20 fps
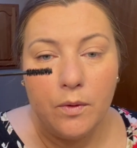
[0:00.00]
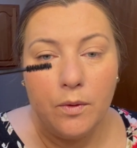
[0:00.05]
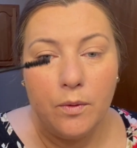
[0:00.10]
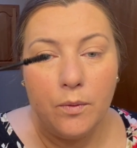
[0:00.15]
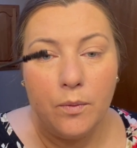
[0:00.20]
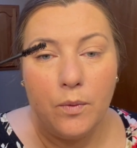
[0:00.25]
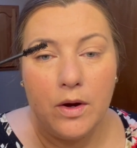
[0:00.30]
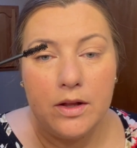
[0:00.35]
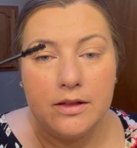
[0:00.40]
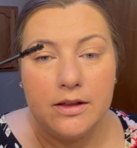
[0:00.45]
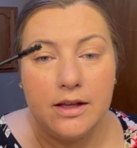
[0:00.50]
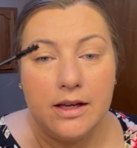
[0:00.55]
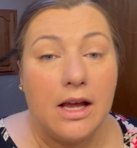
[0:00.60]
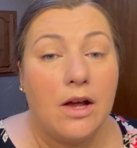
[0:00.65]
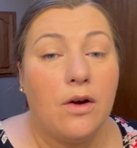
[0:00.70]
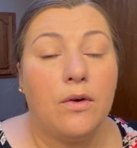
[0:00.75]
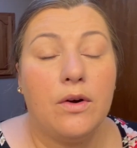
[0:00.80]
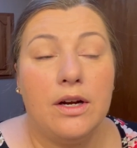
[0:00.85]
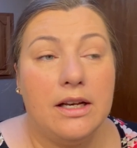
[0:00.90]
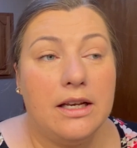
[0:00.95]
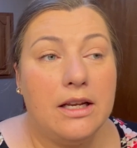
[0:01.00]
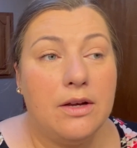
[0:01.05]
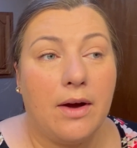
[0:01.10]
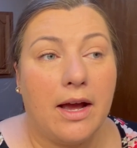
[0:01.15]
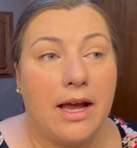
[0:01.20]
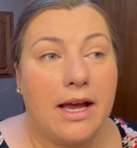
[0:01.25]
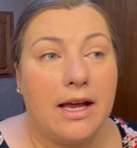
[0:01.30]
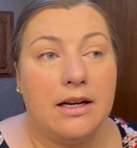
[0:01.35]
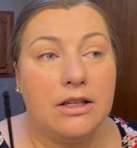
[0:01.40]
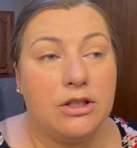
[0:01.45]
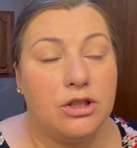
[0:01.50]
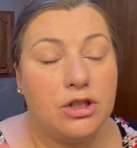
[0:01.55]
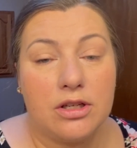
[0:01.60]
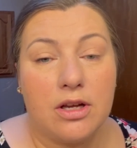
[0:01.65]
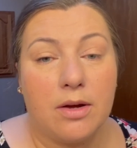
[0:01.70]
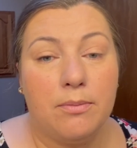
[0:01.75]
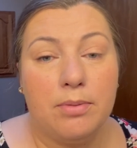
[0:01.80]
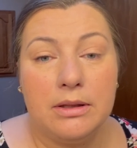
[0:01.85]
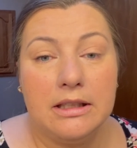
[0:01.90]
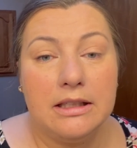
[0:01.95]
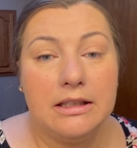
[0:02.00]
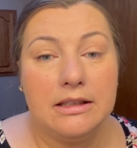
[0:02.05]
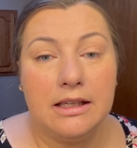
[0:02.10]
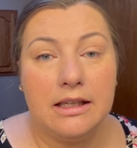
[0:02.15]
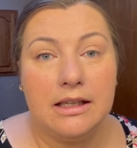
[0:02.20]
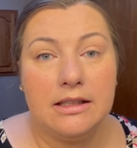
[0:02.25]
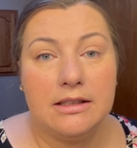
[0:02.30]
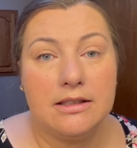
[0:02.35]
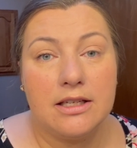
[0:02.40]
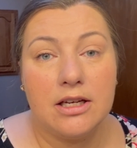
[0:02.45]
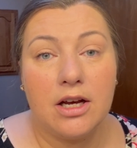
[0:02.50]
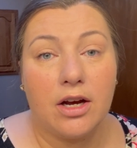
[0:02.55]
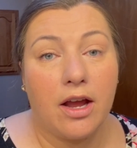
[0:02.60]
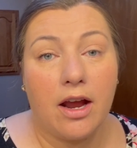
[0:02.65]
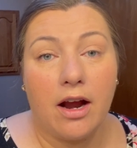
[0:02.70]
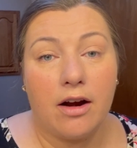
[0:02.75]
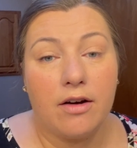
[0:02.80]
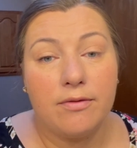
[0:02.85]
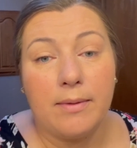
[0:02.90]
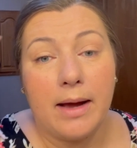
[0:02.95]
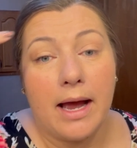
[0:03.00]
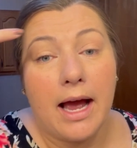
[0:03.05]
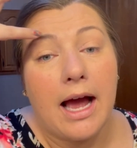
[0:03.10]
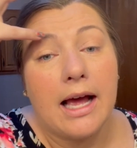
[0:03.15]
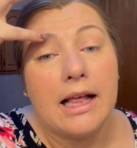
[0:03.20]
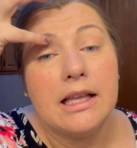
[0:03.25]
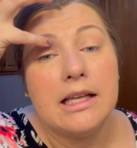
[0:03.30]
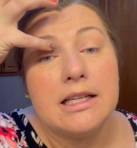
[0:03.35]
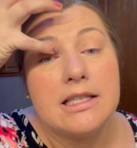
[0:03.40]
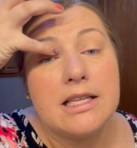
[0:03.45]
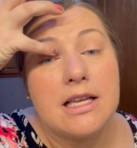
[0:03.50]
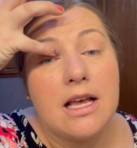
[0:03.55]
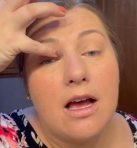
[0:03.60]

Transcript: One thing, anyway, and it just completely took care of my eyelids.